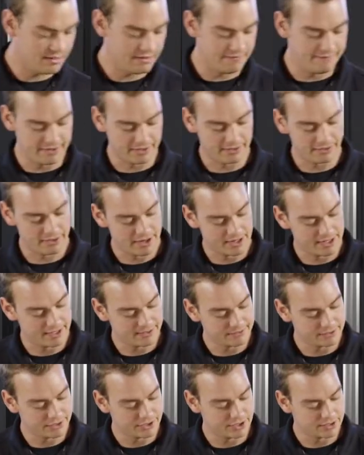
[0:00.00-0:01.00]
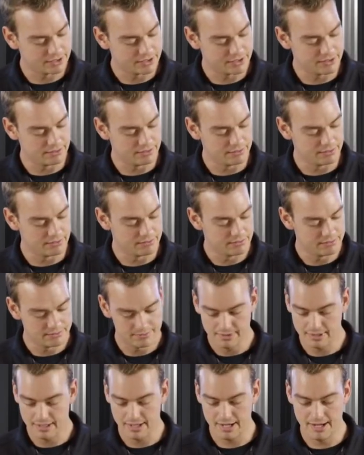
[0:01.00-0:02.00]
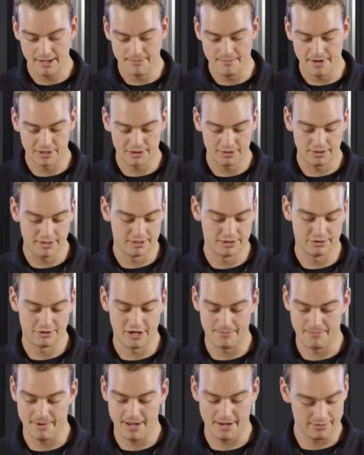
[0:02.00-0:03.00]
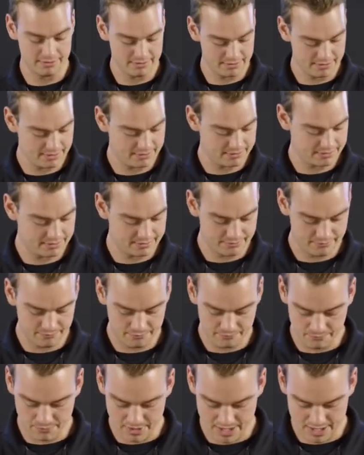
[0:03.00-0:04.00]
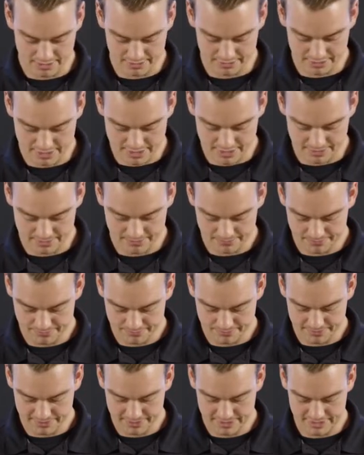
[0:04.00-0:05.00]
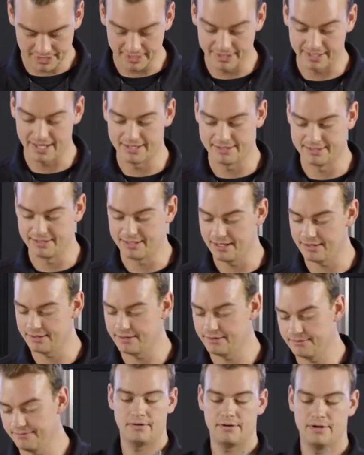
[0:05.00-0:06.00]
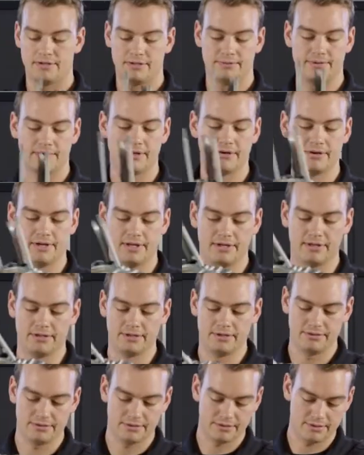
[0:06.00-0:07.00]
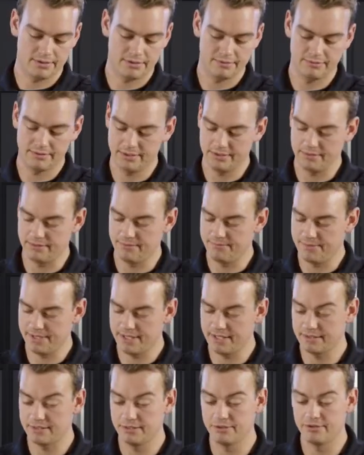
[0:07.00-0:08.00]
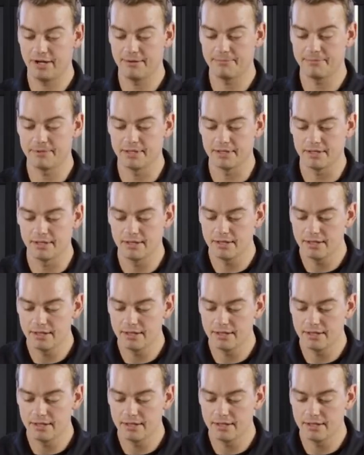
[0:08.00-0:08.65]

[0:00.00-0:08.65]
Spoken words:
finger on it just to make sure it doesn't drop out while setting the cases together. All right, so we can go ahead and begin to drop the